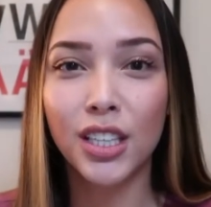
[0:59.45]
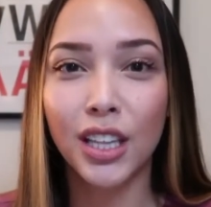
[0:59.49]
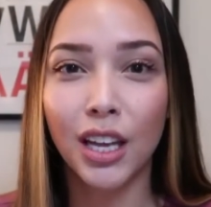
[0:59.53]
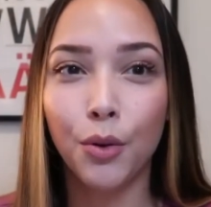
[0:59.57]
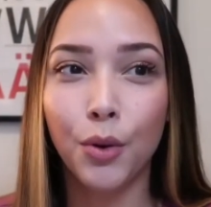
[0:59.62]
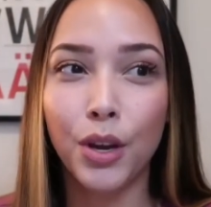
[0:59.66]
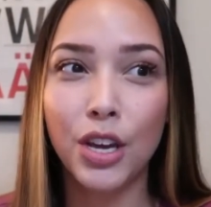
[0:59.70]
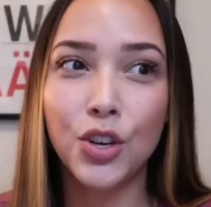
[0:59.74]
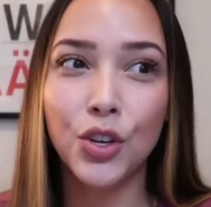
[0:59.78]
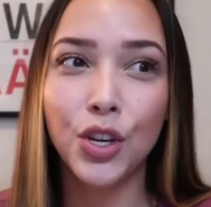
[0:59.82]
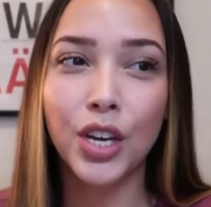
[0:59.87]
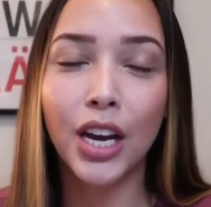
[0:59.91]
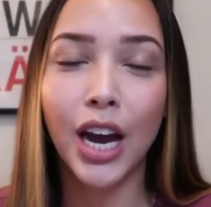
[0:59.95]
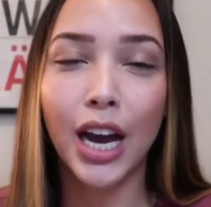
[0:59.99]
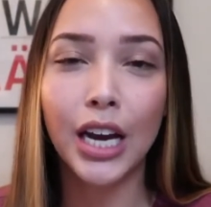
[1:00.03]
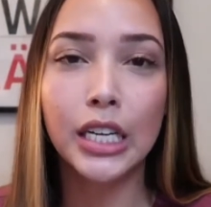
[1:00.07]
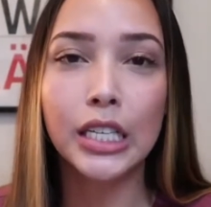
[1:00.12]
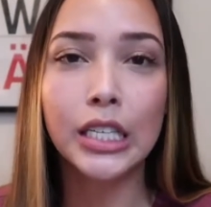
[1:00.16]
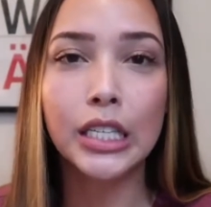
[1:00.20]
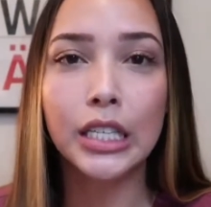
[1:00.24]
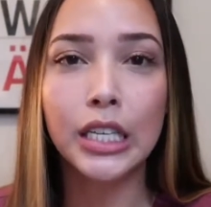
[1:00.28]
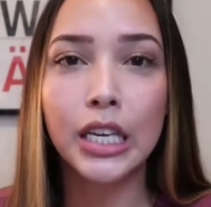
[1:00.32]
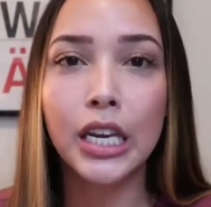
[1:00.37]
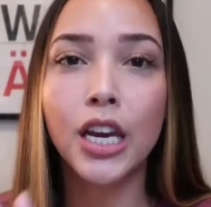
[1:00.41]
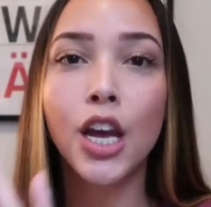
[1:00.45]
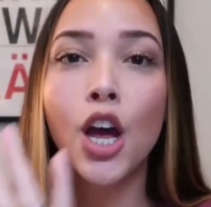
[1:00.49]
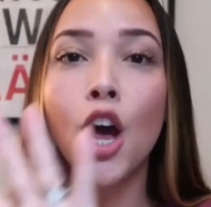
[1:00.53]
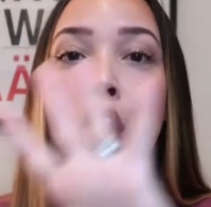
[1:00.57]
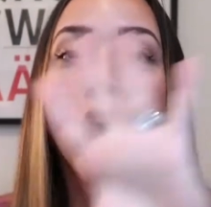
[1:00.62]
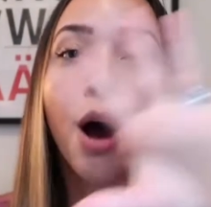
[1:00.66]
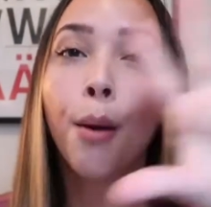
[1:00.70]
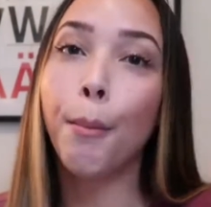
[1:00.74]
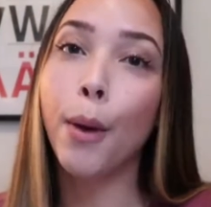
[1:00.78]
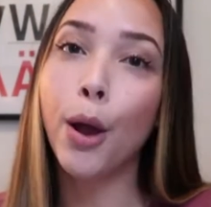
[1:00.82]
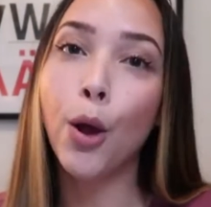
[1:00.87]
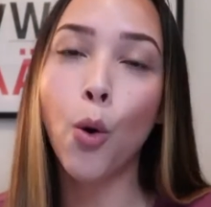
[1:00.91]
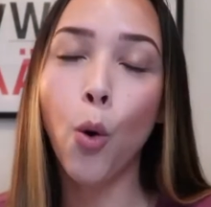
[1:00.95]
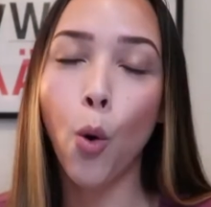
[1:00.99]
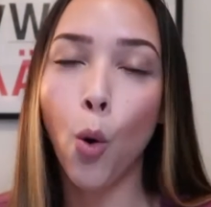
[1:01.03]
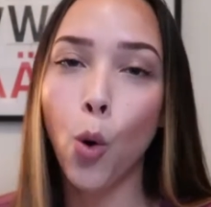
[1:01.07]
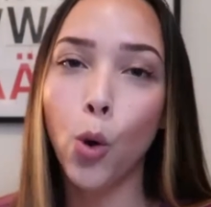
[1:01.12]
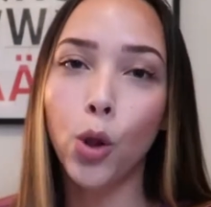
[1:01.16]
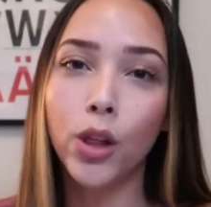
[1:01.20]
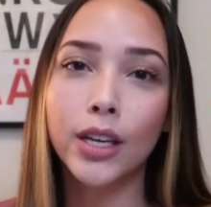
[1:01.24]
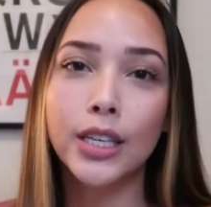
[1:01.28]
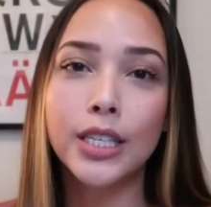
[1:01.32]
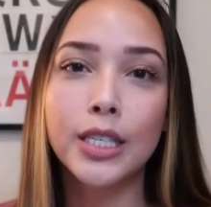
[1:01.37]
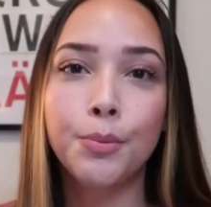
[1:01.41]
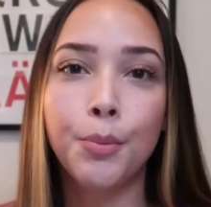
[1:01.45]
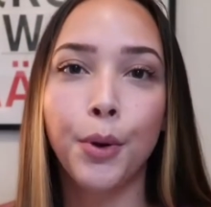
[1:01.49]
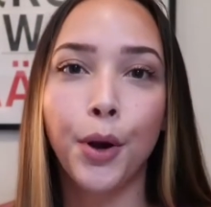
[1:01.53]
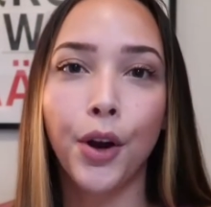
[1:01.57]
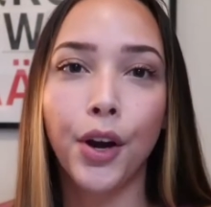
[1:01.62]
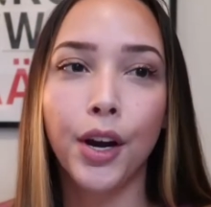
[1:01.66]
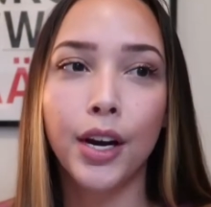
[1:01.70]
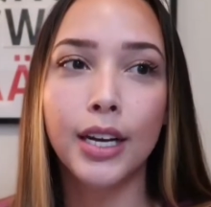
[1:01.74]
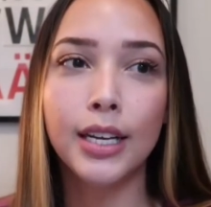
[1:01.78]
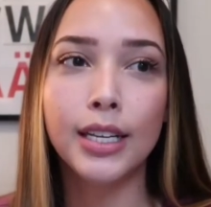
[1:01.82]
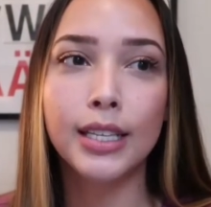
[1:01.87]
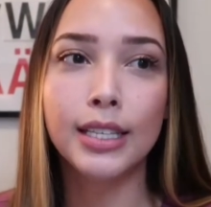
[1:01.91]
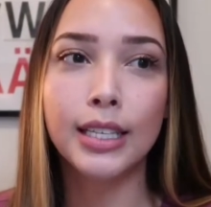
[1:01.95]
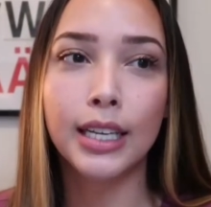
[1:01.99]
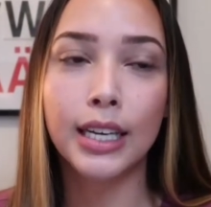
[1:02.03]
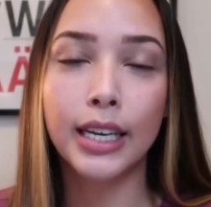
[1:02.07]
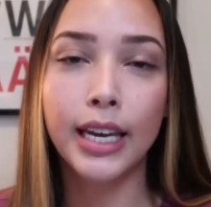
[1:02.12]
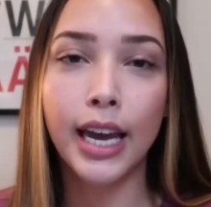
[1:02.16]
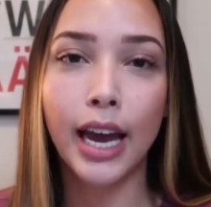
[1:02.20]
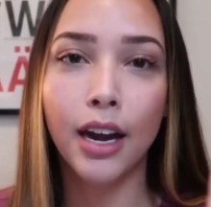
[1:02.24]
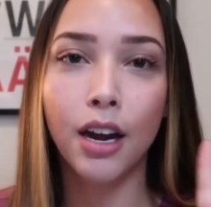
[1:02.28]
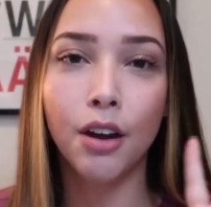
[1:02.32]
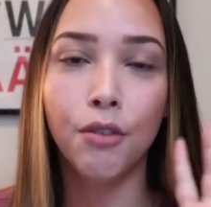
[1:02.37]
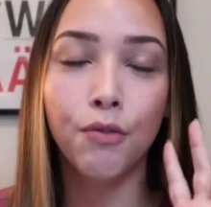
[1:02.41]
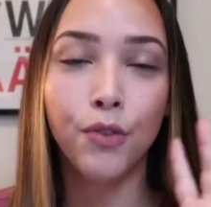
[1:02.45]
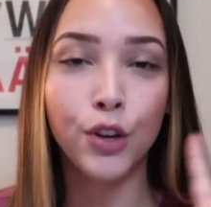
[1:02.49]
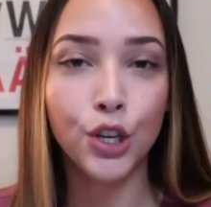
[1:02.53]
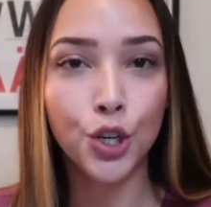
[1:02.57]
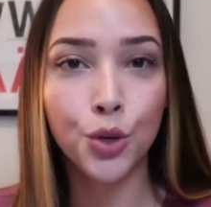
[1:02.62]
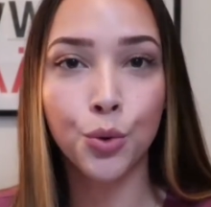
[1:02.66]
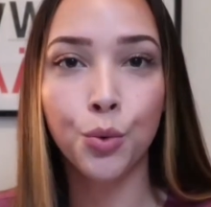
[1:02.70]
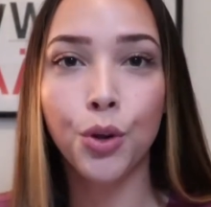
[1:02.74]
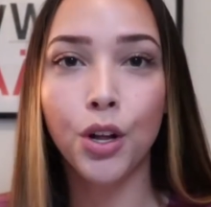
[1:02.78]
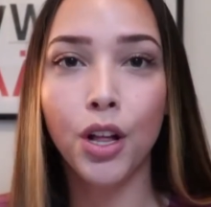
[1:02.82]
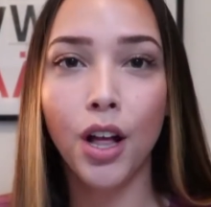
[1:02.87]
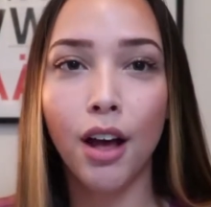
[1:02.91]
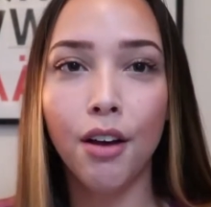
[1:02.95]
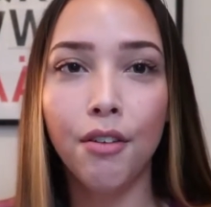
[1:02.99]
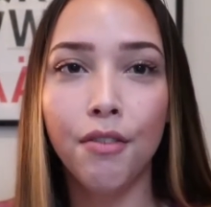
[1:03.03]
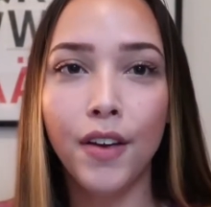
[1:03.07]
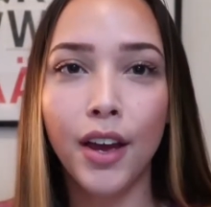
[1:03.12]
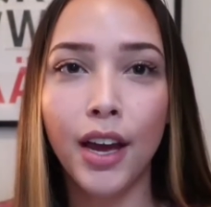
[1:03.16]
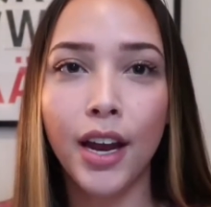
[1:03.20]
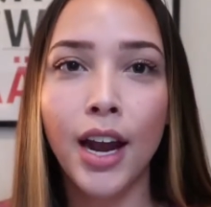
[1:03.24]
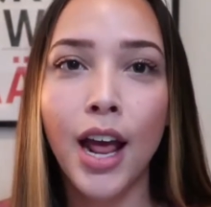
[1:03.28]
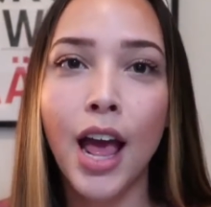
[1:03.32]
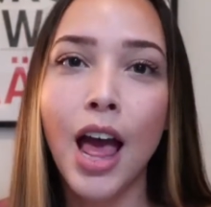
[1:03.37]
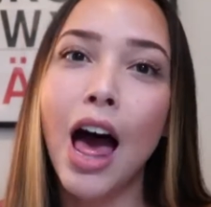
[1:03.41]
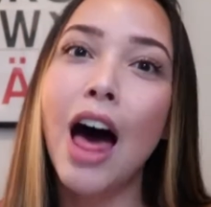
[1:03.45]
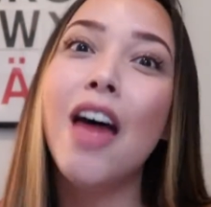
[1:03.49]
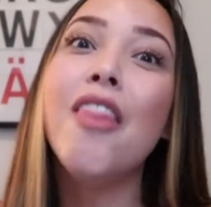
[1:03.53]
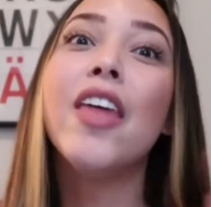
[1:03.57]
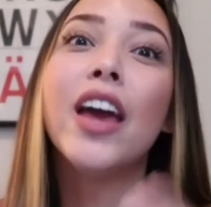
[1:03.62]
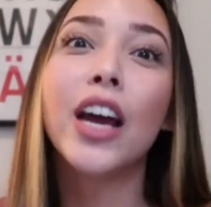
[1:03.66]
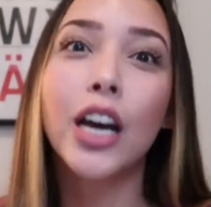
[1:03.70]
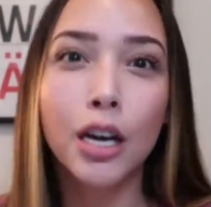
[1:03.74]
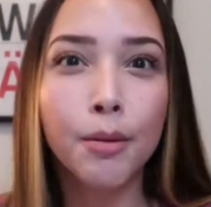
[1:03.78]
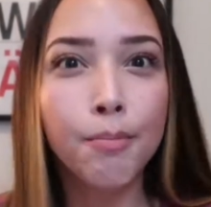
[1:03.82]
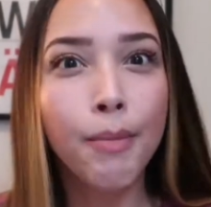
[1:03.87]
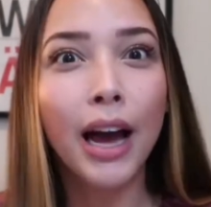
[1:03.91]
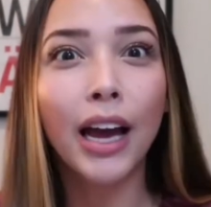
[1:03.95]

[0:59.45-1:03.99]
That way you can kind of see my whole experience and get a visual of it, and then come